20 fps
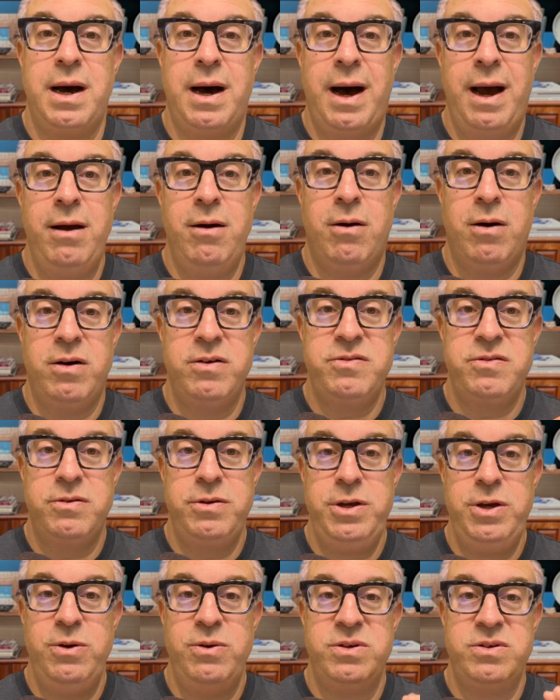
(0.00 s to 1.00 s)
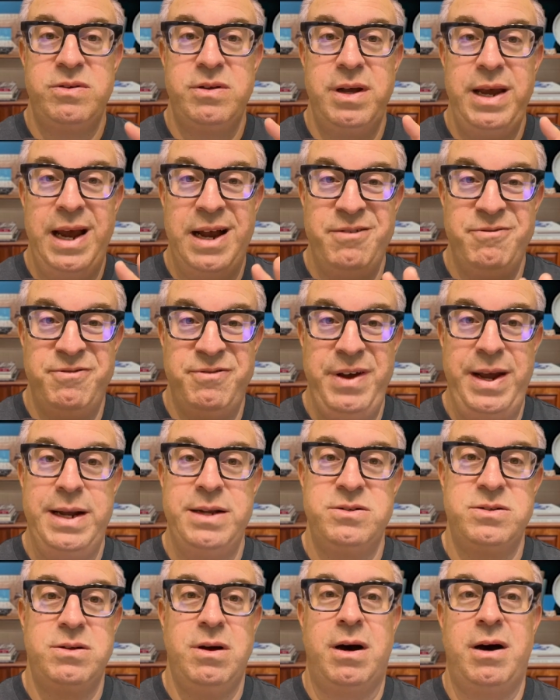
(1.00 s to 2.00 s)
I also used
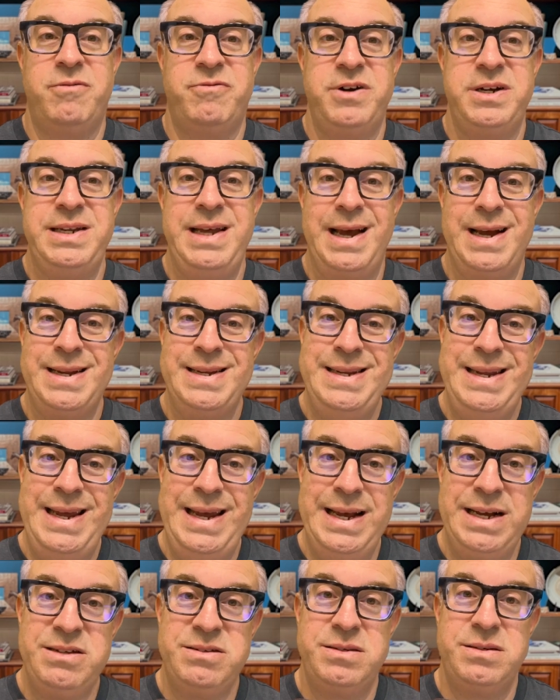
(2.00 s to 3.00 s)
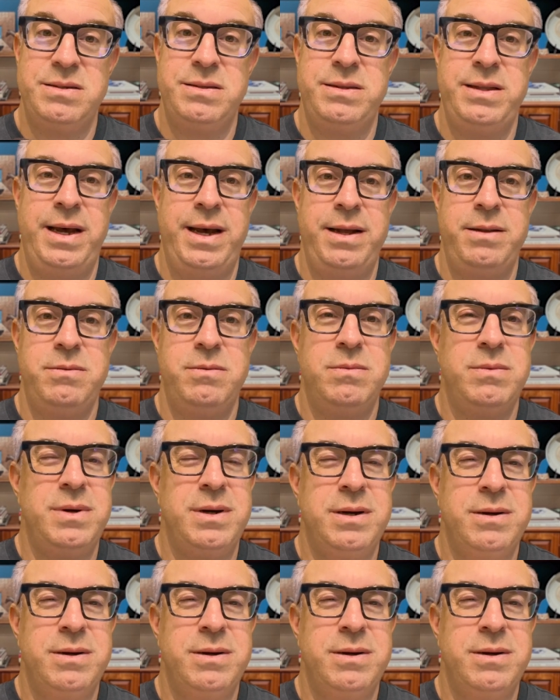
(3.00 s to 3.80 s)
advanced offer techniques that